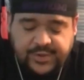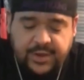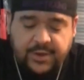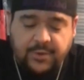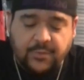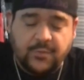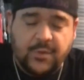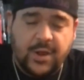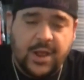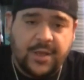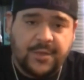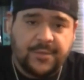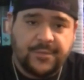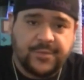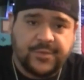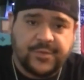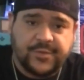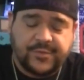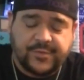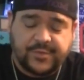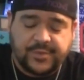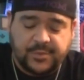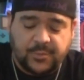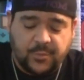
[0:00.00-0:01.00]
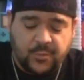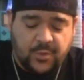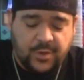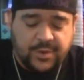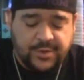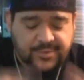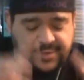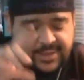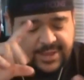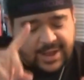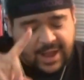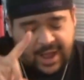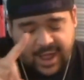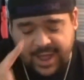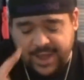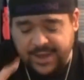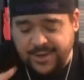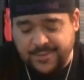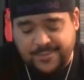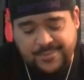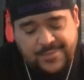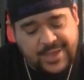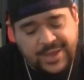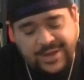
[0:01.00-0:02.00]
dig around this, the one, that
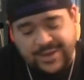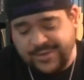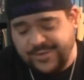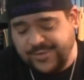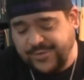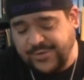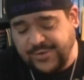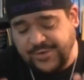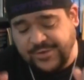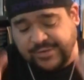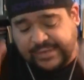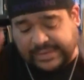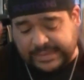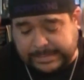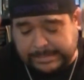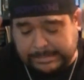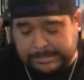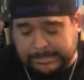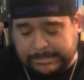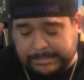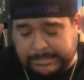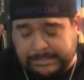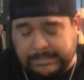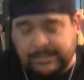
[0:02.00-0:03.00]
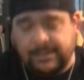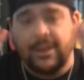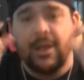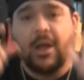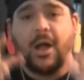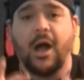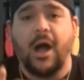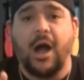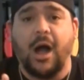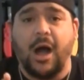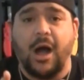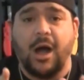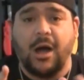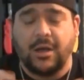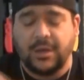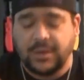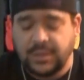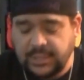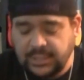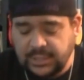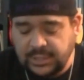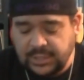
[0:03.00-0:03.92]
item that is just, mm, oh,